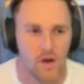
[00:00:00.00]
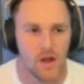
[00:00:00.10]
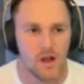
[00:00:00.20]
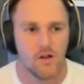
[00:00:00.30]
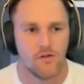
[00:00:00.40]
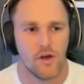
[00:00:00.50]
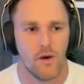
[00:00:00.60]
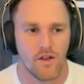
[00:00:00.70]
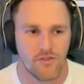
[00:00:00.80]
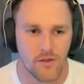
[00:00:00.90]
the
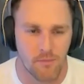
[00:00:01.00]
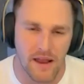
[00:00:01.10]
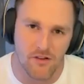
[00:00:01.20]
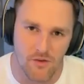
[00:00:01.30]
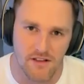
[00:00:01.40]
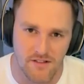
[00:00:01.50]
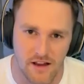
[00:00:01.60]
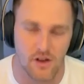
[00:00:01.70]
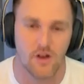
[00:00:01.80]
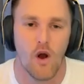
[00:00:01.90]
what's the biggest race? They
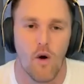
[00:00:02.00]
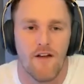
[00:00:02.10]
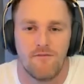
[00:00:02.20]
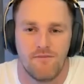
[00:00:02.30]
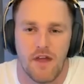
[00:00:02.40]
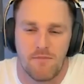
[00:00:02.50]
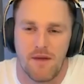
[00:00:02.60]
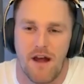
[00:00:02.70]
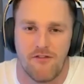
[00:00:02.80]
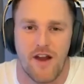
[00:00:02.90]
even though I've they've been
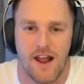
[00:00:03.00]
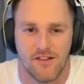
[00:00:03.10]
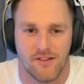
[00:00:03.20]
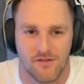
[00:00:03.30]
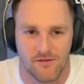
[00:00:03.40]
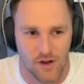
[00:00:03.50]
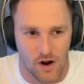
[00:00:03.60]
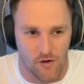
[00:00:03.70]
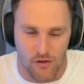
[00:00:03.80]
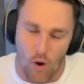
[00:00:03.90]
my friends, you
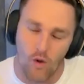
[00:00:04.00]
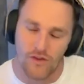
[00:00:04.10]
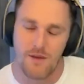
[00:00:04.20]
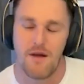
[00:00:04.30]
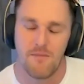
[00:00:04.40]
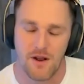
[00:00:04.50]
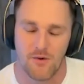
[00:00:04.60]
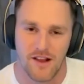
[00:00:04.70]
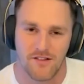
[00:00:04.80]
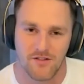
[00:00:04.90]
know, the whole time I've been a
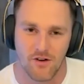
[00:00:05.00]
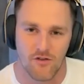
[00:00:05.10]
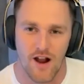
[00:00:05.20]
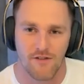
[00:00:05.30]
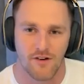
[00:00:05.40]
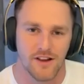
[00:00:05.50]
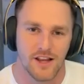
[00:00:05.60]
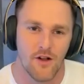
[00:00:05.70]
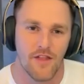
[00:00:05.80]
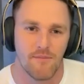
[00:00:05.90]
race car driver,
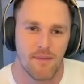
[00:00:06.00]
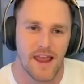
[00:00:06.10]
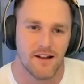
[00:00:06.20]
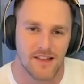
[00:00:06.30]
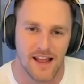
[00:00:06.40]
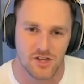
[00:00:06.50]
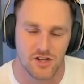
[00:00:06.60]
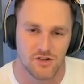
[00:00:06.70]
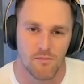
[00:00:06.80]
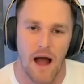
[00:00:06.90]
you know, they paid
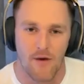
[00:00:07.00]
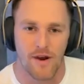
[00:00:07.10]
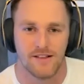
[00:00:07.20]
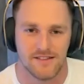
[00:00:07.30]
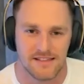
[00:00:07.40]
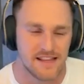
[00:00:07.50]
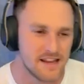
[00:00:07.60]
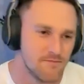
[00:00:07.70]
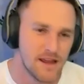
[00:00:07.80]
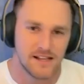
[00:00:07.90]
attention to my races. They
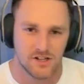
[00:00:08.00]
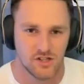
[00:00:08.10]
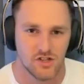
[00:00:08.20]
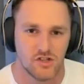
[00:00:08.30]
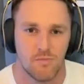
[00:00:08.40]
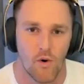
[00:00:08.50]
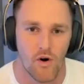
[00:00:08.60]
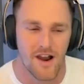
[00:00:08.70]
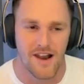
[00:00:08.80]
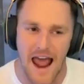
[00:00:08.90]
didn't pay attention to the
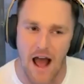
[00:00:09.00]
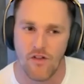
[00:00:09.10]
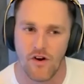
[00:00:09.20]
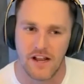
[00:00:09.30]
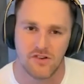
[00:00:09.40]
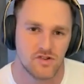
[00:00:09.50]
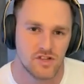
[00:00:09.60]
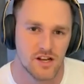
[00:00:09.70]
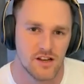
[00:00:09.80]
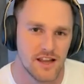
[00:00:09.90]
sport. Now they're
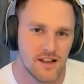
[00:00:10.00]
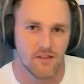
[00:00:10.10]
interested in the